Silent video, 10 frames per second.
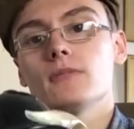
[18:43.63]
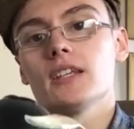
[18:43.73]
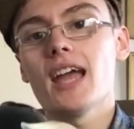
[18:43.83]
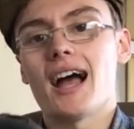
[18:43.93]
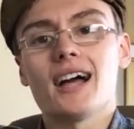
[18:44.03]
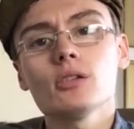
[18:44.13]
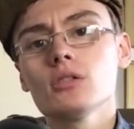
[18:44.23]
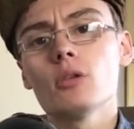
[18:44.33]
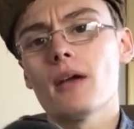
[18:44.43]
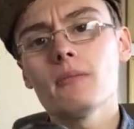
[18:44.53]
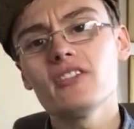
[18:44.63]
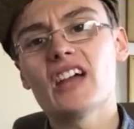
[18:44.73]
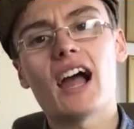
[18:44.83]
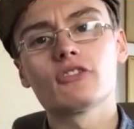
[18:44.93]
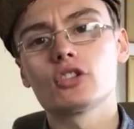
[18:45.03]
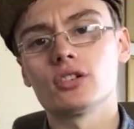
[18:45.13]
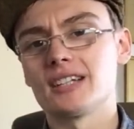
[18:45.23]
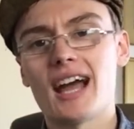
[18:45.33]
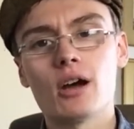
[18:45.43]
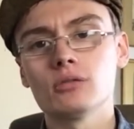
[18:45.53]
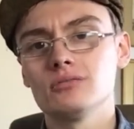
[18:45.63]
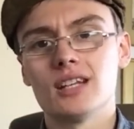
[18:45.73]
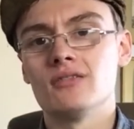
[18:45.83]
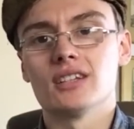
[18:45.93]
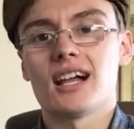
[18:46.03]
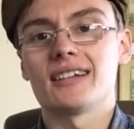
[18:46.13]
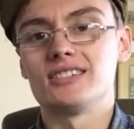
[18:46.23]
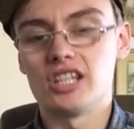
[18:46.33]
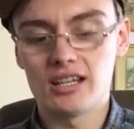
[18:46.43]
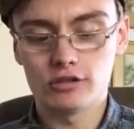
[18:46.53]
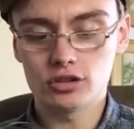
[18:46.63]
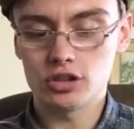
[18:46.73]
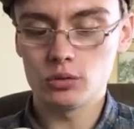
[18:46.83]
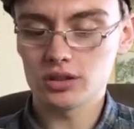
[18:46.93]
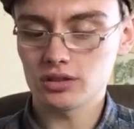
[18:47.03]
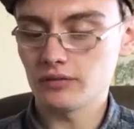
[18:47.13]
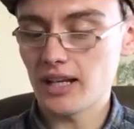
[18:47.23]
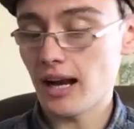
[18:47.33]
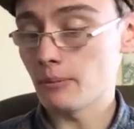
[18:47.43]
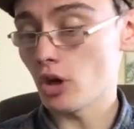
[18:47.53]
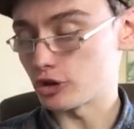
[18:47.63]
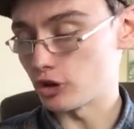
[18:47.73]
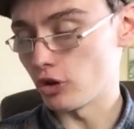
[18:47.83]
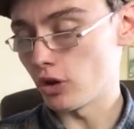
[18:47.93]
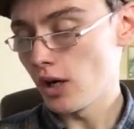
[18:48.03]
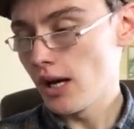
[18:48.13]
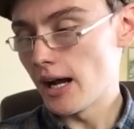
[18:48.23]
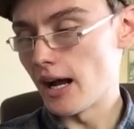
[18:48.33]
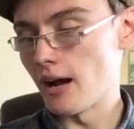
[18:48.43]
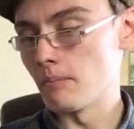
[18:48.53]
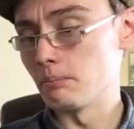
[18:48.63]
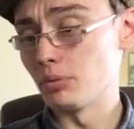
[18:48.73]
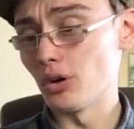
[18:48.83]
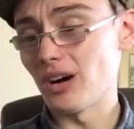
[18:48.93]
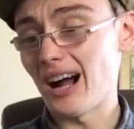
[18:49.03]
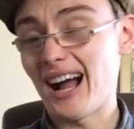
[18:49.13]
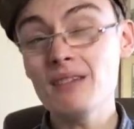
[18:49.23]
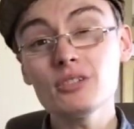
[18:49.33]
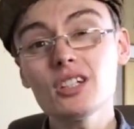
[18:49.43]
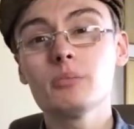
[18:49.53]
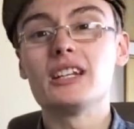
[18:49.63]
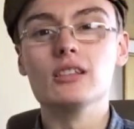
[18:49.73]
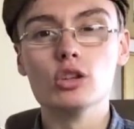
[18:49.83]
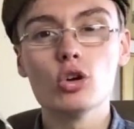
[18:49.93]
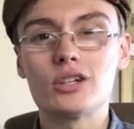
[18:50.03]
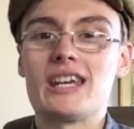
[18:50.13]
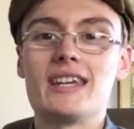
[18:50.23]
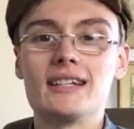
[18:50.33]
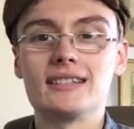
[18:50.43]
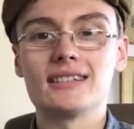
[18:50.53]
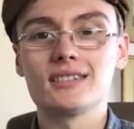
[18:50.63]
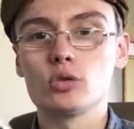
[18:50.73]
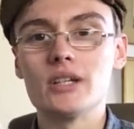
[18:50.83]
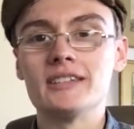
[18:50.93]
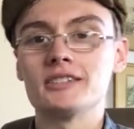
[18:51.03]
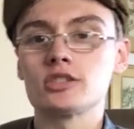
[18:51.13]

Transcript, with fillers: yeah, I don't know. Maybe we have gone down in the last year or two or something. I'm not sure. Um, but I'm going to be lucky to squeeze